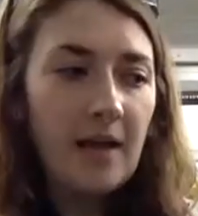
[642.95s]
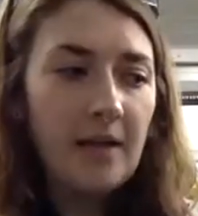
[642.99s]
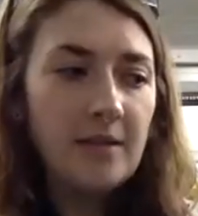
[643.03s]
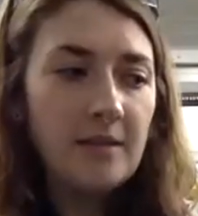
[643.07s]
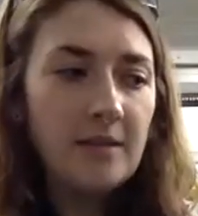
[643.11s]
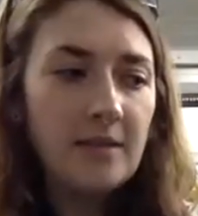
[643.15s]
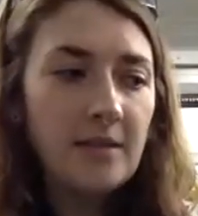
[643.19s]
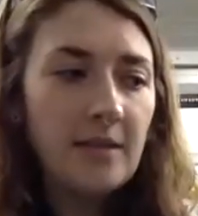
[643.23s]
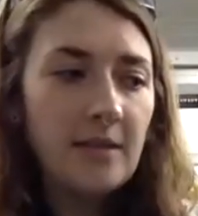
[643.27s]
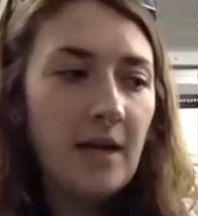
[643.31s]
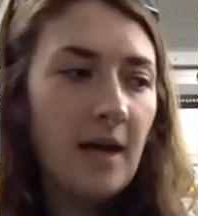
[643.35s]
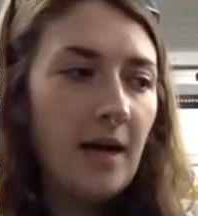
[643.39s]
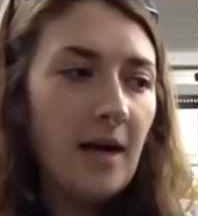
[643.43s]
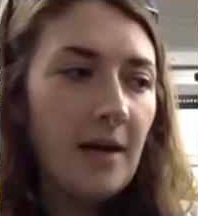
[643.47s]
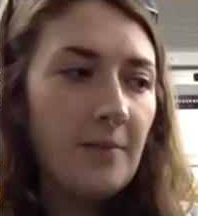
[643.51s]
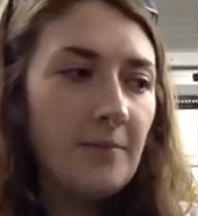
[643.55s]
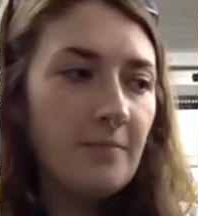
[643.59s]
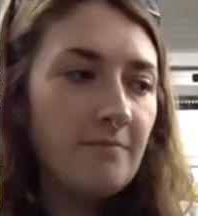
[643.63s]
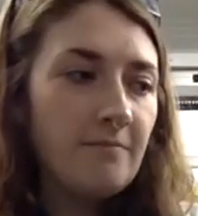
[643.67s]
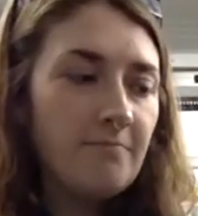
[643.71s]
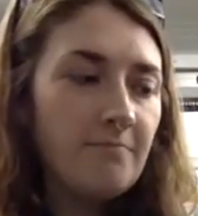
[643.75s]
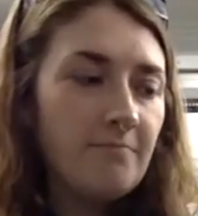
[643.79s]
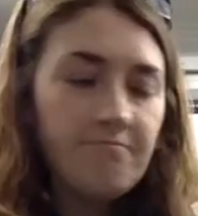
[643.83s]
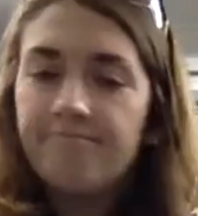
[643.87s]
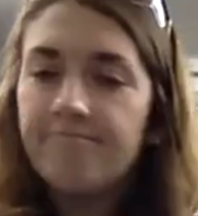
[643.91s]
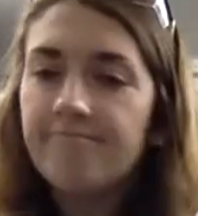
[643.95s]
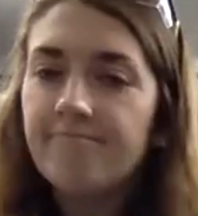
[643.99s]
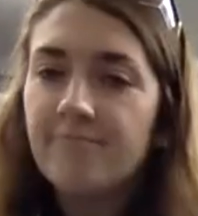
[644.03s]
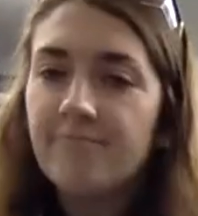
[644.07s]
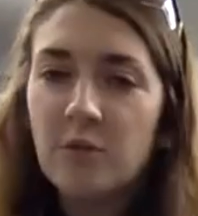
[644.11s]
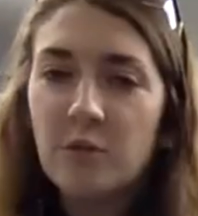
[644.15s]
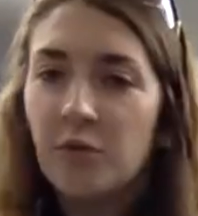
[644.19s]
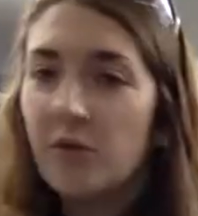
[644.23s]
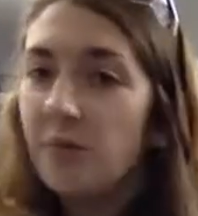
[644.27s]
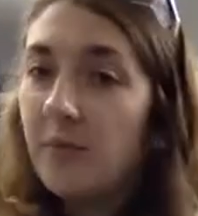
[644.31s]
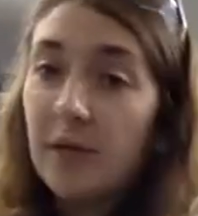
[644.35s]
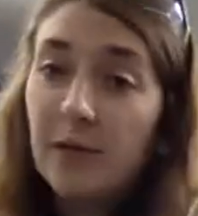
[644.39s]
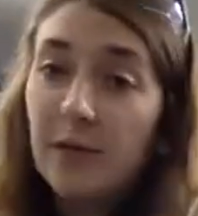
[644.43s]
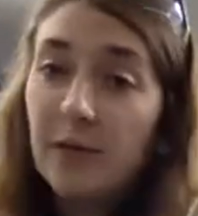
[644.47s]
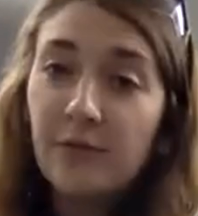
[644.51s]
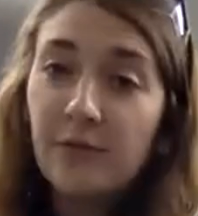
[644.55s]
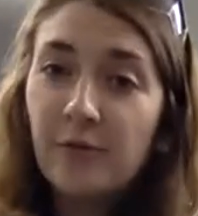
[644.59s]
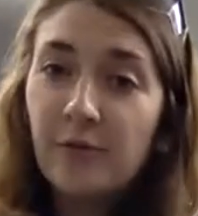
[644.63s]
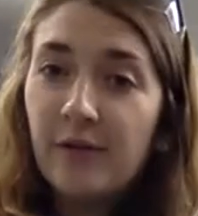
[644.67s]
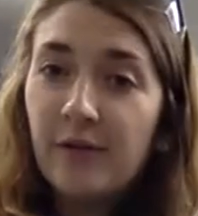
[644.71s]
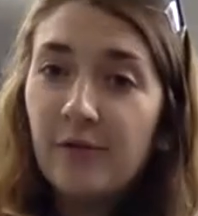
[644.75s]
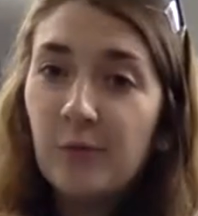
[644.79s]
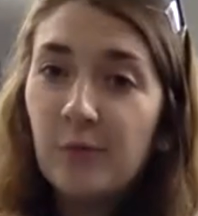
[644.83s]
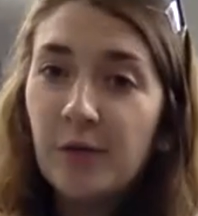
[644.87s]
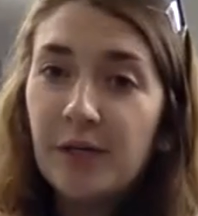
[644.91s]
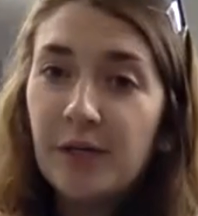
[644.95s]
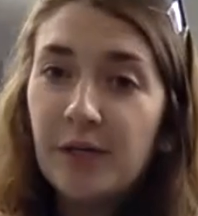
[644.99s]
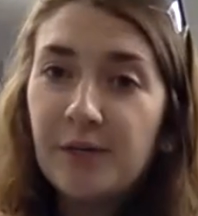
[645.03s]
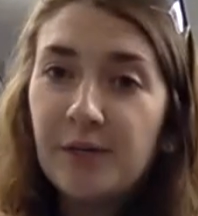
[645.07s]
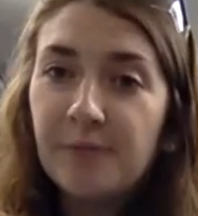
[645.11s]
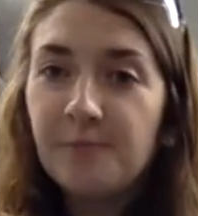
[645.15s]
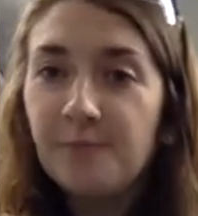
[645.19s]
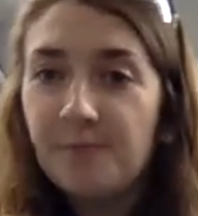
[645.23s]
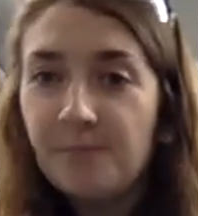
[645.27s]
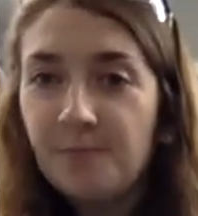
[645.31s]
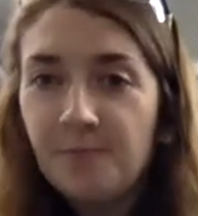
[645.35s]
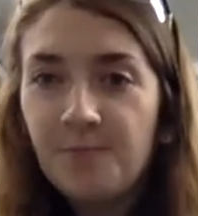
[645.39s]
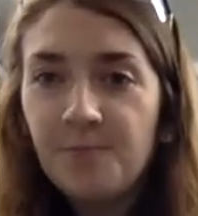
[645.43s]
and sort of better for everybody.